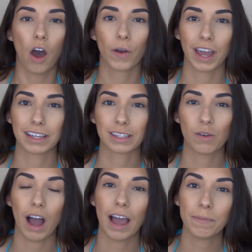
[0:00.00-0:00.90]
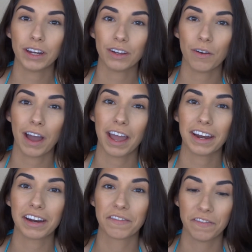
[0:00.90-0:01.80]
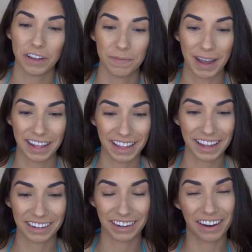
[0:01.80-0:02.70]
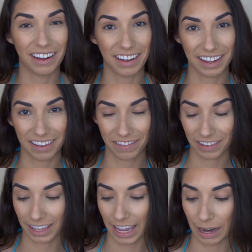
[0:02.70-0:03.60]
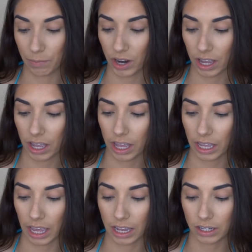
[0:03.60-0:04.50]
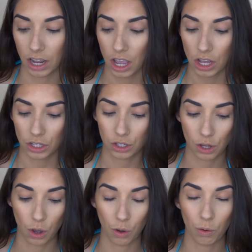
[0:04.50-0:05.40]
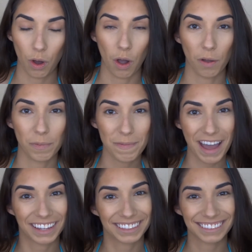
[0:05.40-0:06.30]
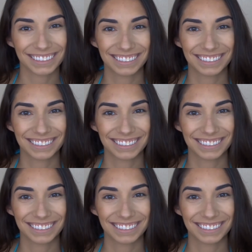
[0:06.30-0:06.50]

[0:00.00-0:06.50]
Okay, so I'm going to go ahead and film my liner off camera again. So I'll be back.